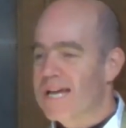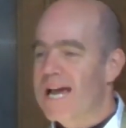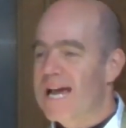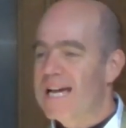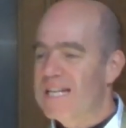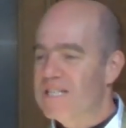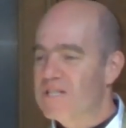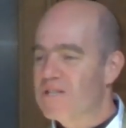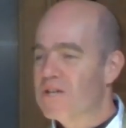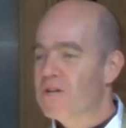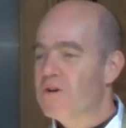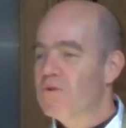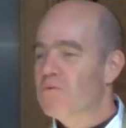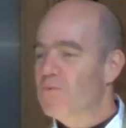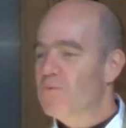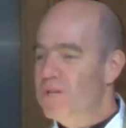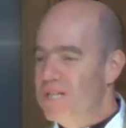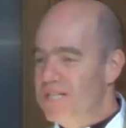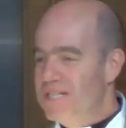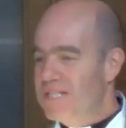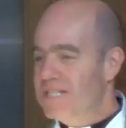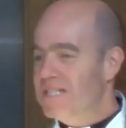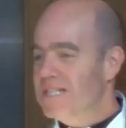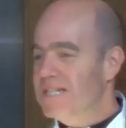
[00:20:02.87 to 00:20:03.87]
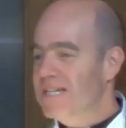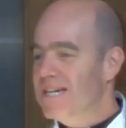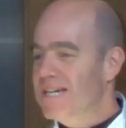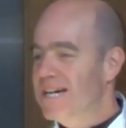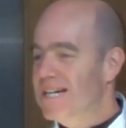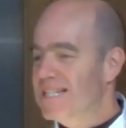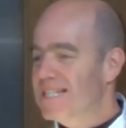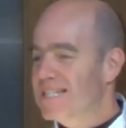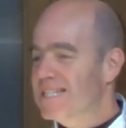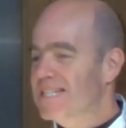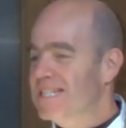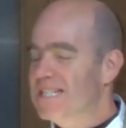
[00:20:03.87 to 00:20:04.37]
As we
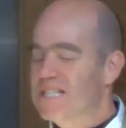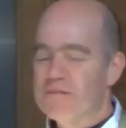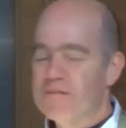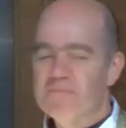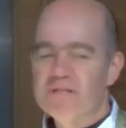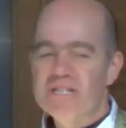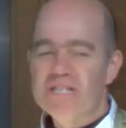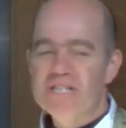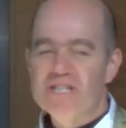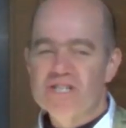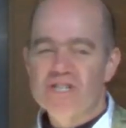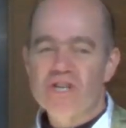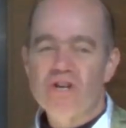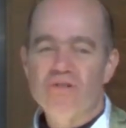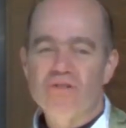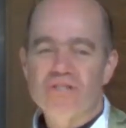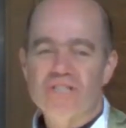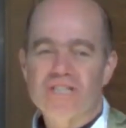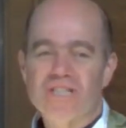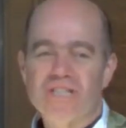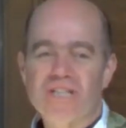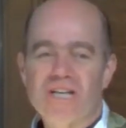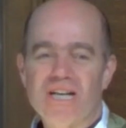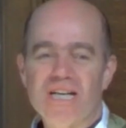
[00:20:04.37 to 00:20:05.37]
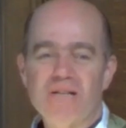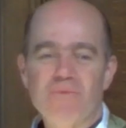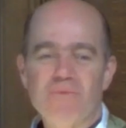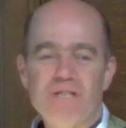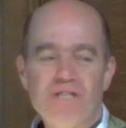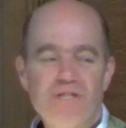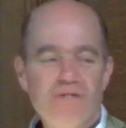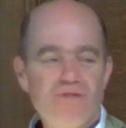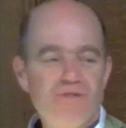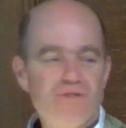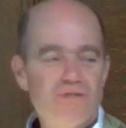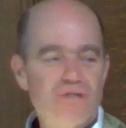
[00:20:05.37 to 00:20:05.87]
seek to be salt and light, we
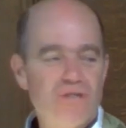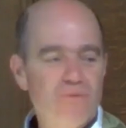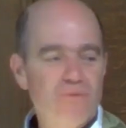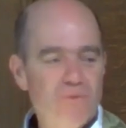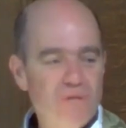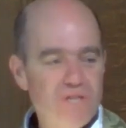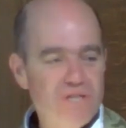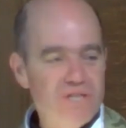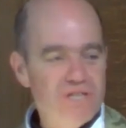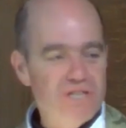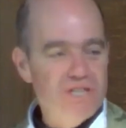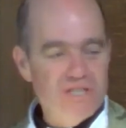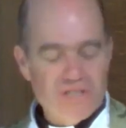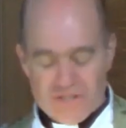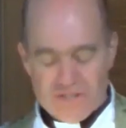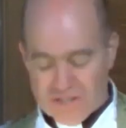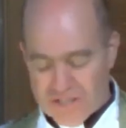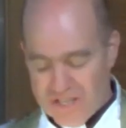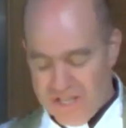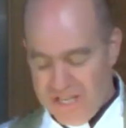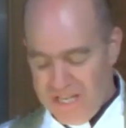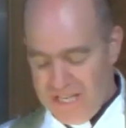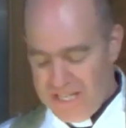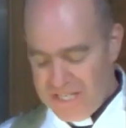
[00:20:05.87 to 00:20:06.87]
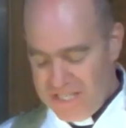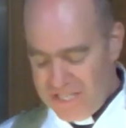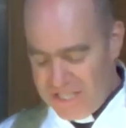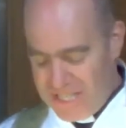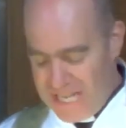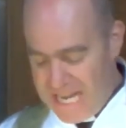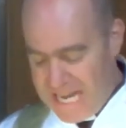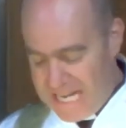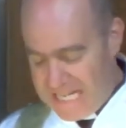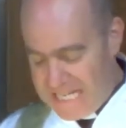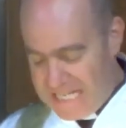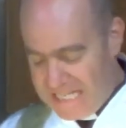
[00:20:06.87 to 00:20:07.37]
do so with Jesus
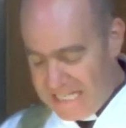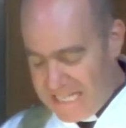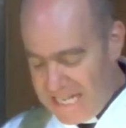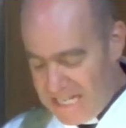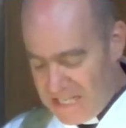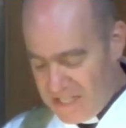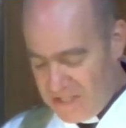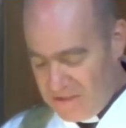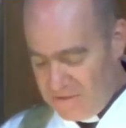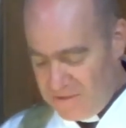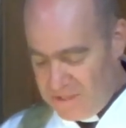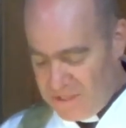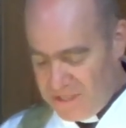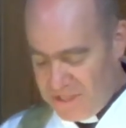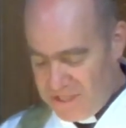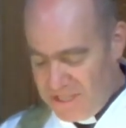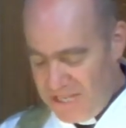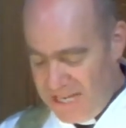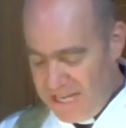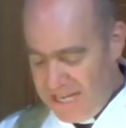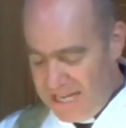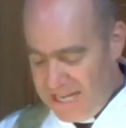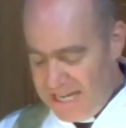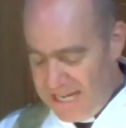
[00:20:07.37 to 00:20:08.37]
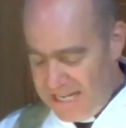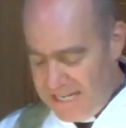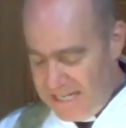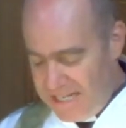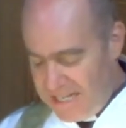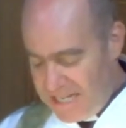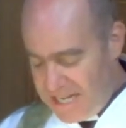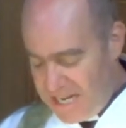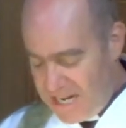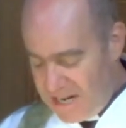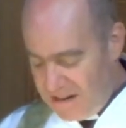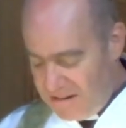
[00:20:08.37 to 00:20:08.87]
standing next to us and
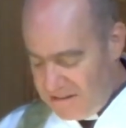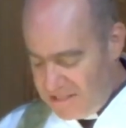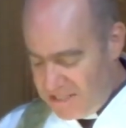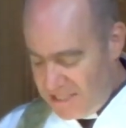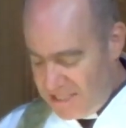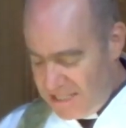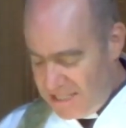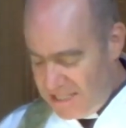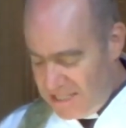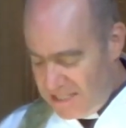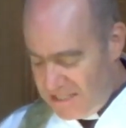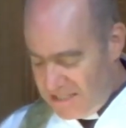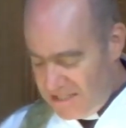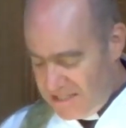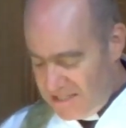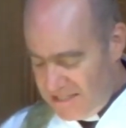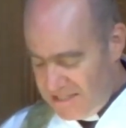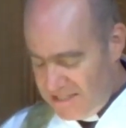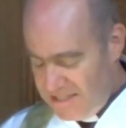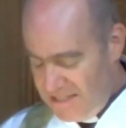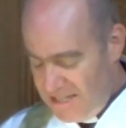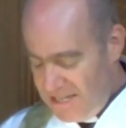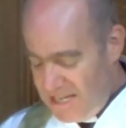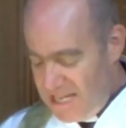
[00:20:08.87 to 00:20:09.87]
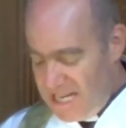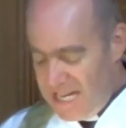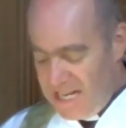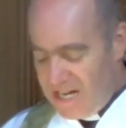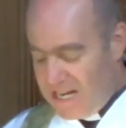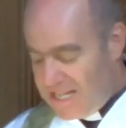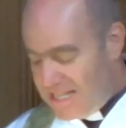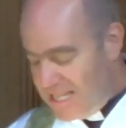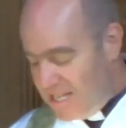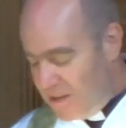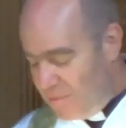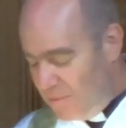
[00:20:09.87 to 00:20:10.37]
encouraging us. And
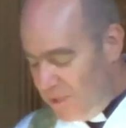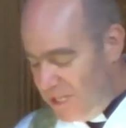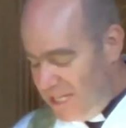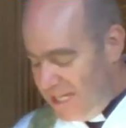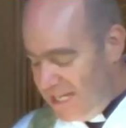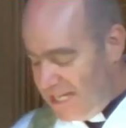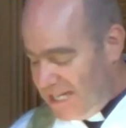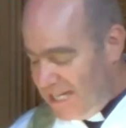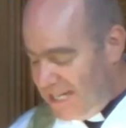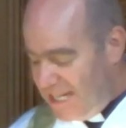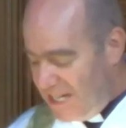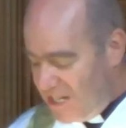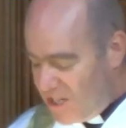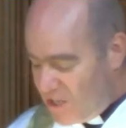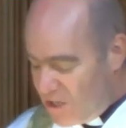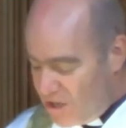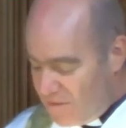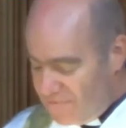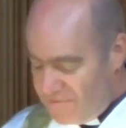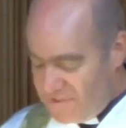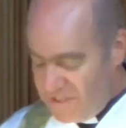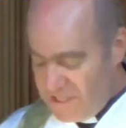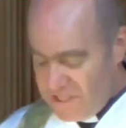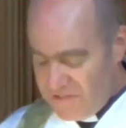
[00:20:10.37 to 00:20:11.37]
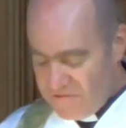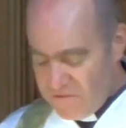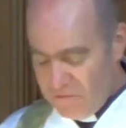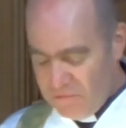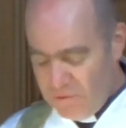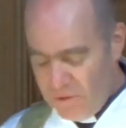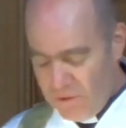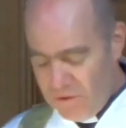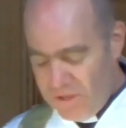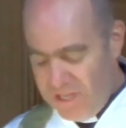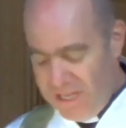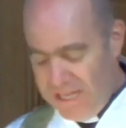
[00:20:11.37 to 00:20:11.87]
I think we can gain confidence
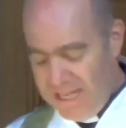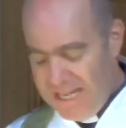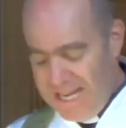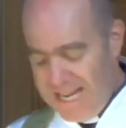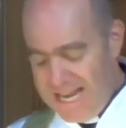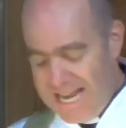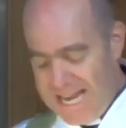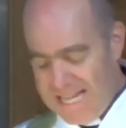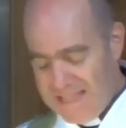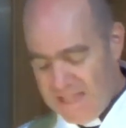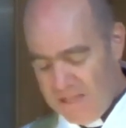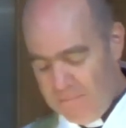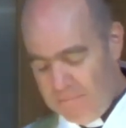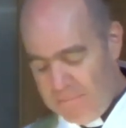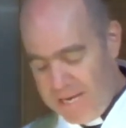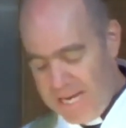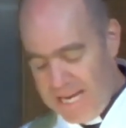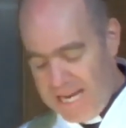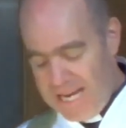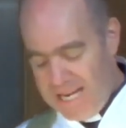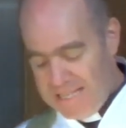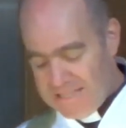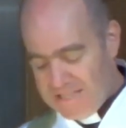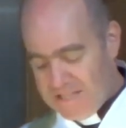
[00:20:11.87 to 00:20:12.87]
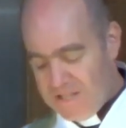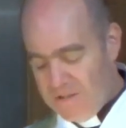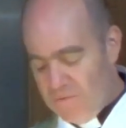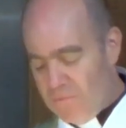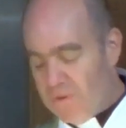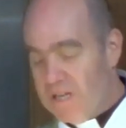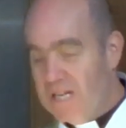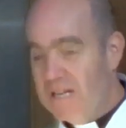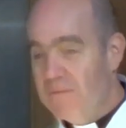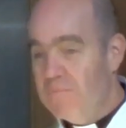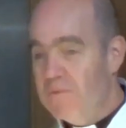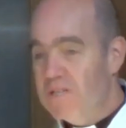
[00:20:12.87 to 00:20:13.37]
from looking at the past to the
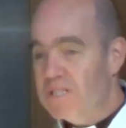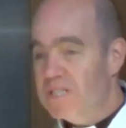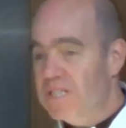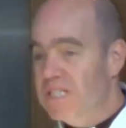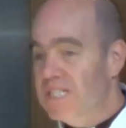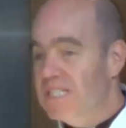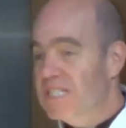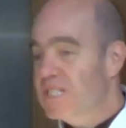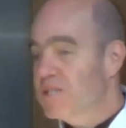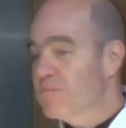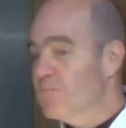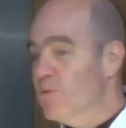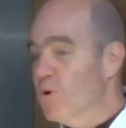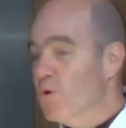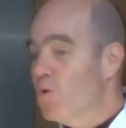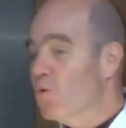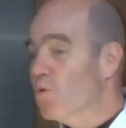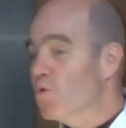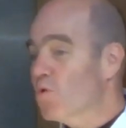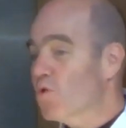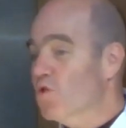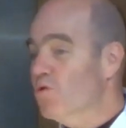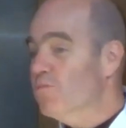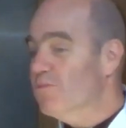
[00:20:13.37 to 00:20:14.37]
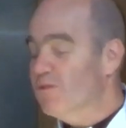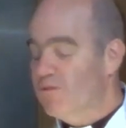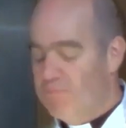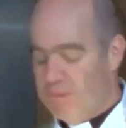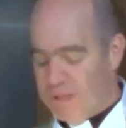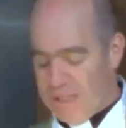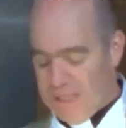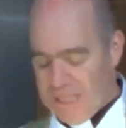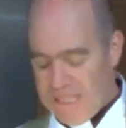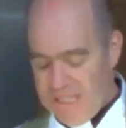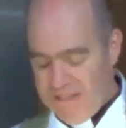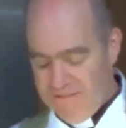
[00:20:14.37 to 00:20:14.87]
way in which this small group of
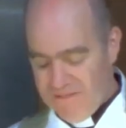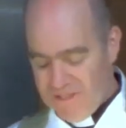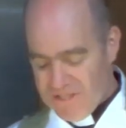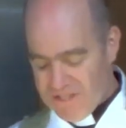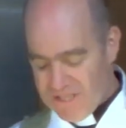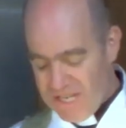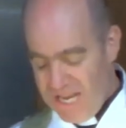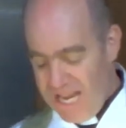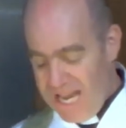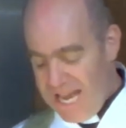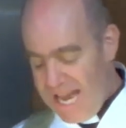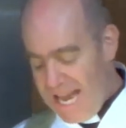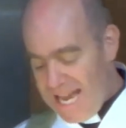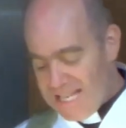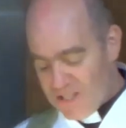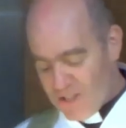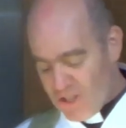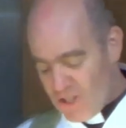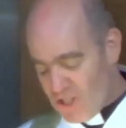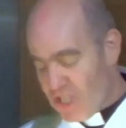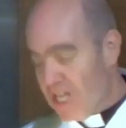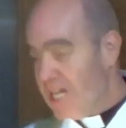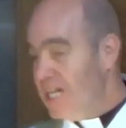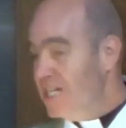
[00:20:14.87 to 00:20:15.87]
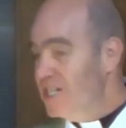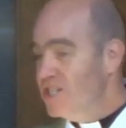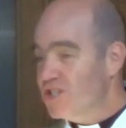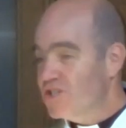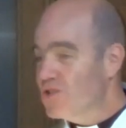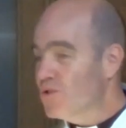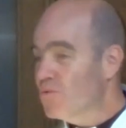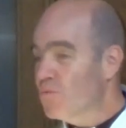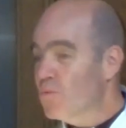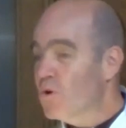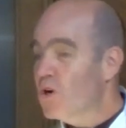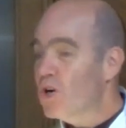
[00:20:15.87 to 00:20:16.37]
believers has changed
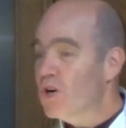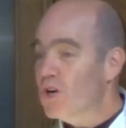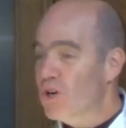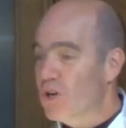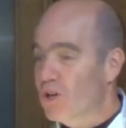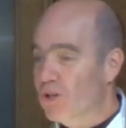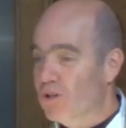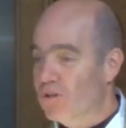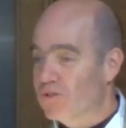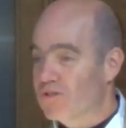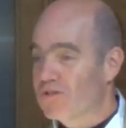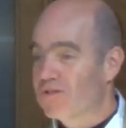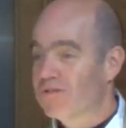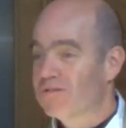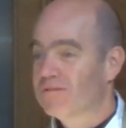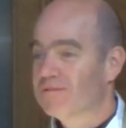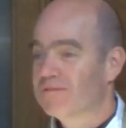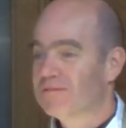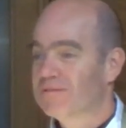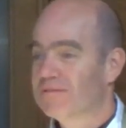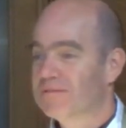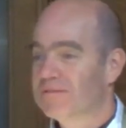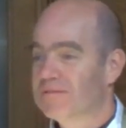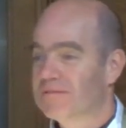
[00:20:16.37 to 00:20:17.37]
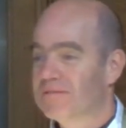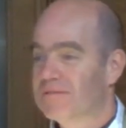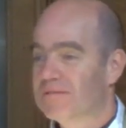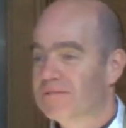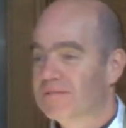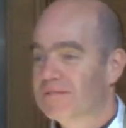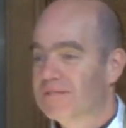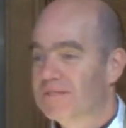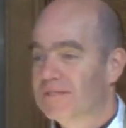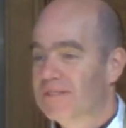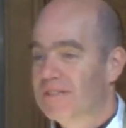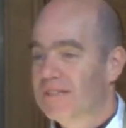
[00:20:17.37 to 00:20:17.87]
the world
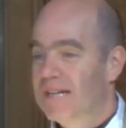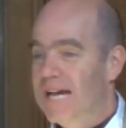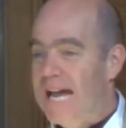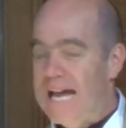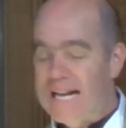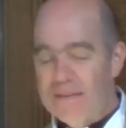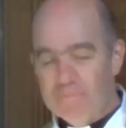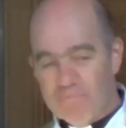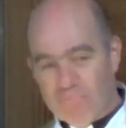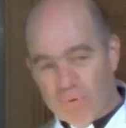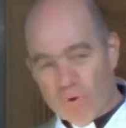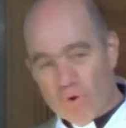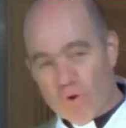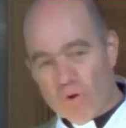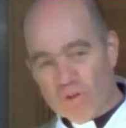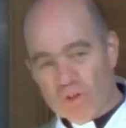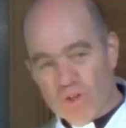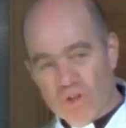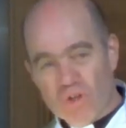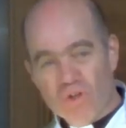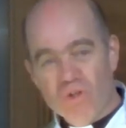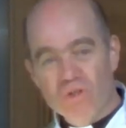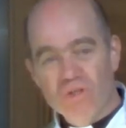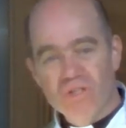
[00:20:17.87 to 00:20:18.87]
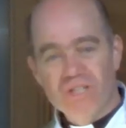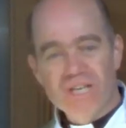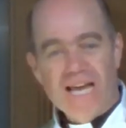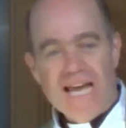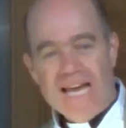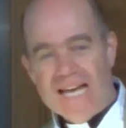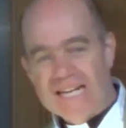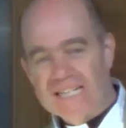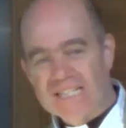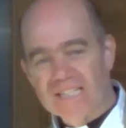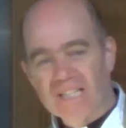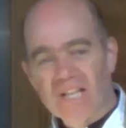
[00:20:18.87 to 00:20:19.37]
and brought good
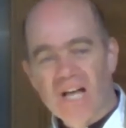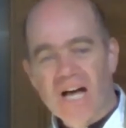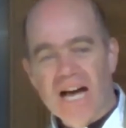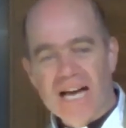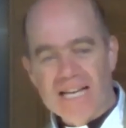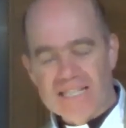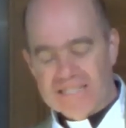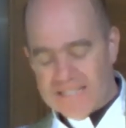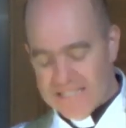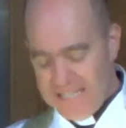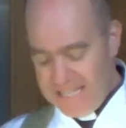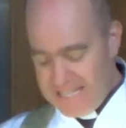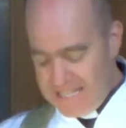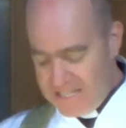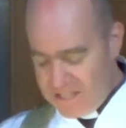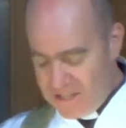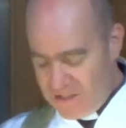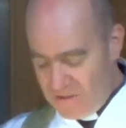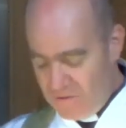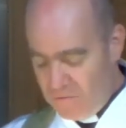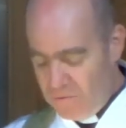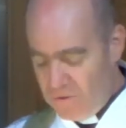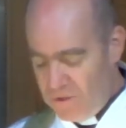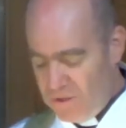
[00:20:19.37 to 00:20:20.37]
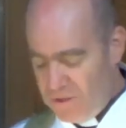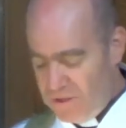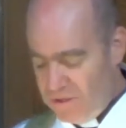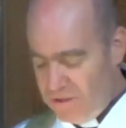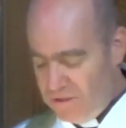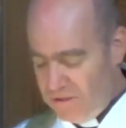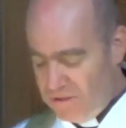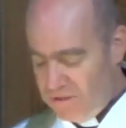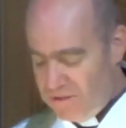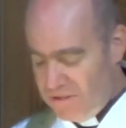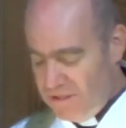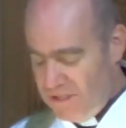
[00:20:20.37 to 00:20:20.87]
and light into the
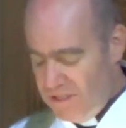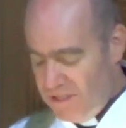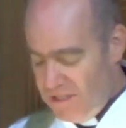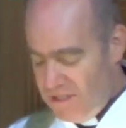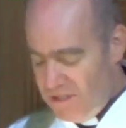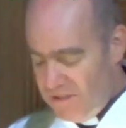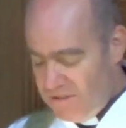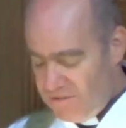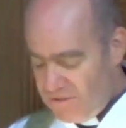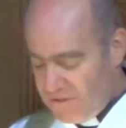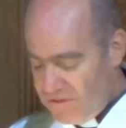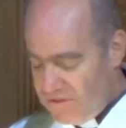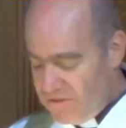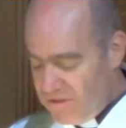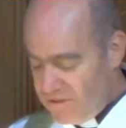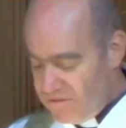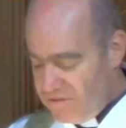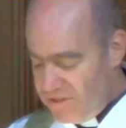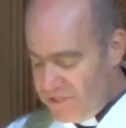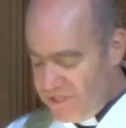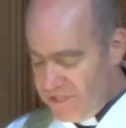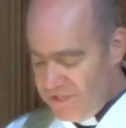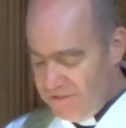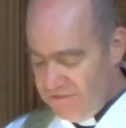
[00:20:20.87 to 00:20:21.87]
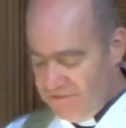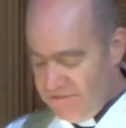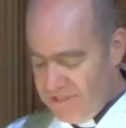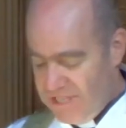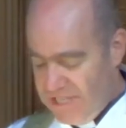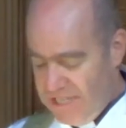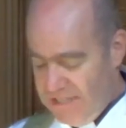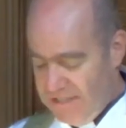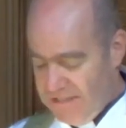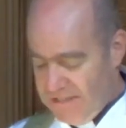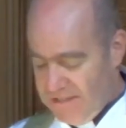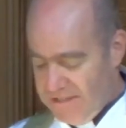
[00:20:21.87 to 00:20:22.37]
world through the Christian
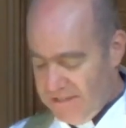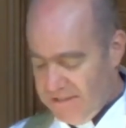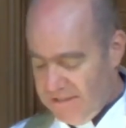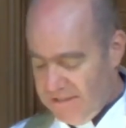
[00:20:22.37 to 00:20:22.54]
faith.